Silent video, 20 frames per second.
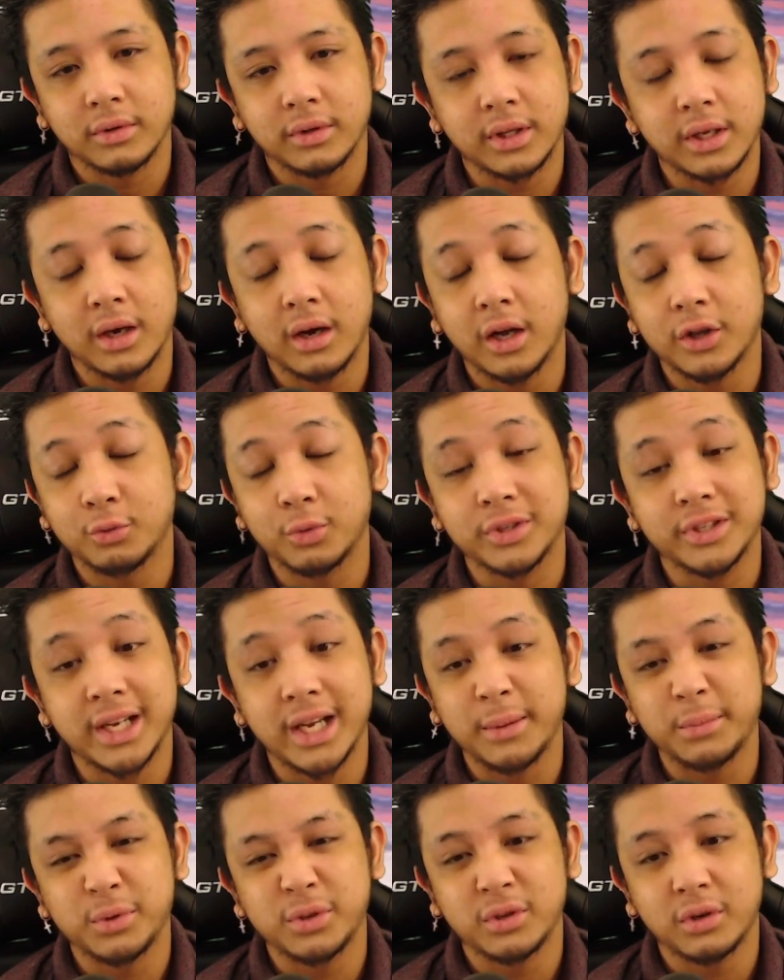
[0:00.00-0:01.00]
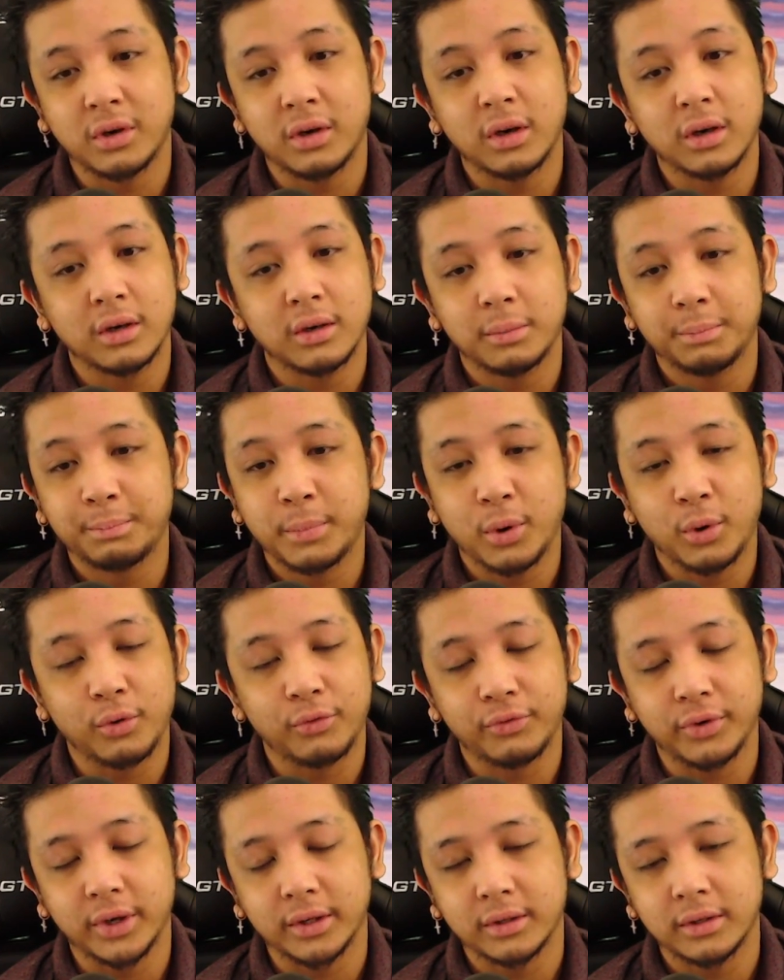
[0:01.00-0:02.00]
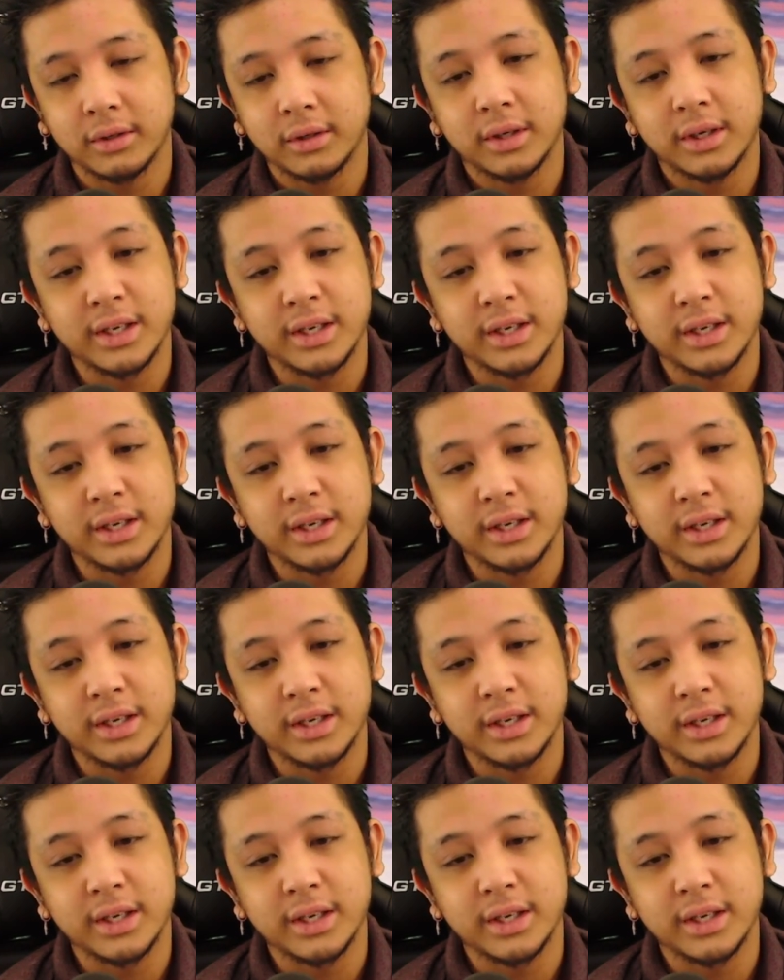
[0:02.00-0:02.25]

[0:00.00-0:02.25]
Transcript: Theon's redemption arc, perfect.